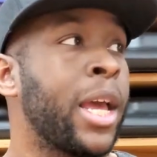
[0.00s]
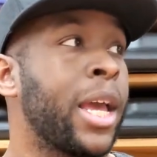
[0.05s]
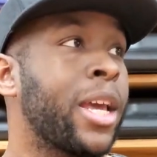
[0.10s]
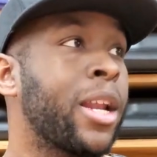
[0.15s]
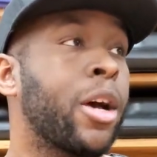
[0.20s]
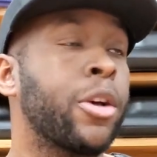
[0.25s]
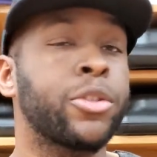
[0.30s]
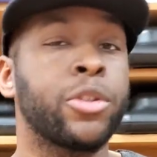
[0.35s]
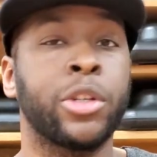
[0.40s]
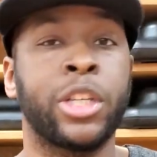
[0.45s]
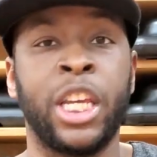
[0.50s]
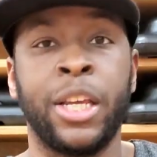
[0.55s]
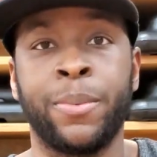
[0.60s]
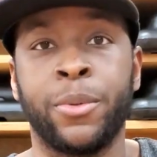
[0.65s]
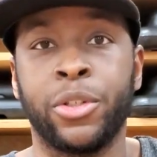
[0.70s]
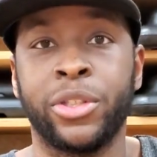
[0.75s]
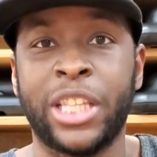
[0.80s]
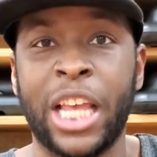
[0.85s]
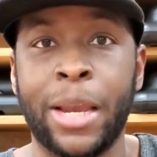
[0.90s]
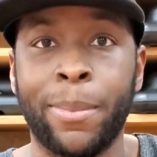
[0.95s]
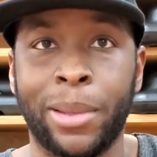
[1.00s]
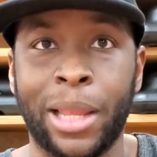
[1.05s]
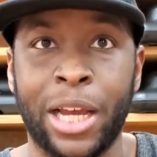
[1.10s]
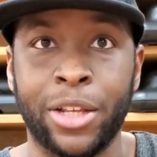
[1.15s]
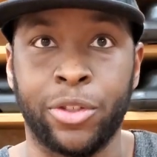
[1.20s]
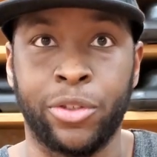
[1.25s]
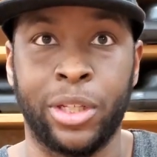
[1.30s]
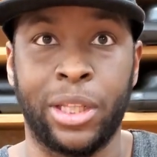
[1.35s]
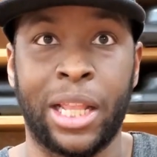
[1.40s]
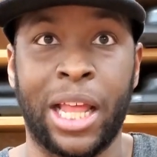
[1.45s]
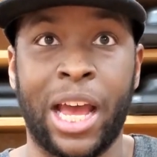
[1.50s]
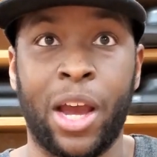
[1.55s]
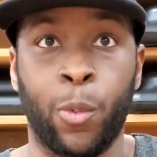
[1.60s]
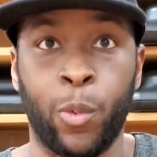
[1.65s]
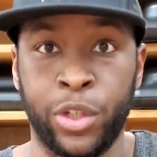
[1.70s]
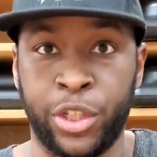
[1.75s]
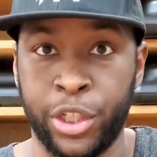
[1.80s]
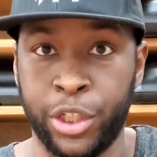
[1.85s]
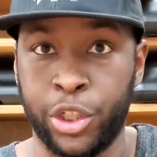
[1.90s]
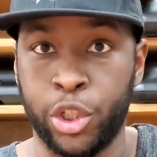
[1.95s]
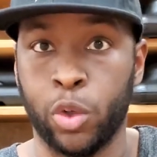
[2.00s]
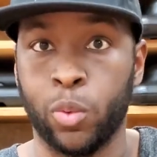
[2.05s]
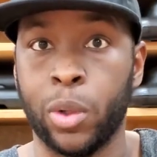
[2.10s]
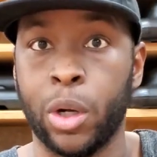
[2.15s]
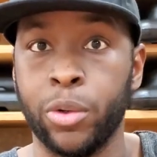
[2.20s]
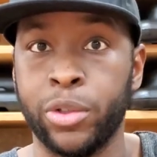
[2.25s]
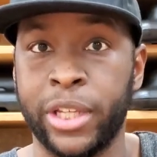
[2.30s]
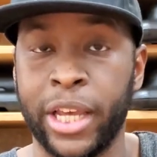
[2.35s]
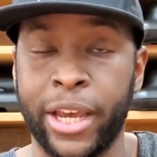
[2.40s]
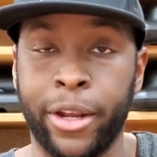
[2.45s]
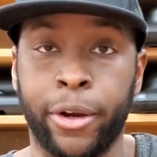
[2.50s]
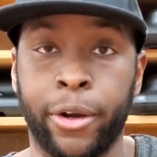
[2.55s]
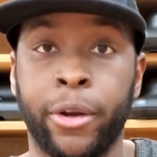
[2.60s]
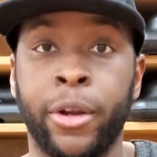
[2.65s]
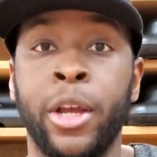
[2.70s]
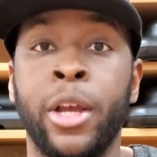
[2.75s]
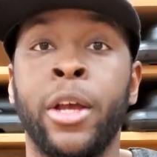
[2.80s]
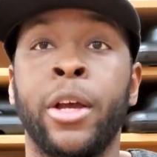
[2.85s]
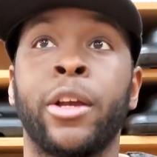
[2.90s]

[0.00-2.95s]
and also keep your stabilizers in line, which is your rotator.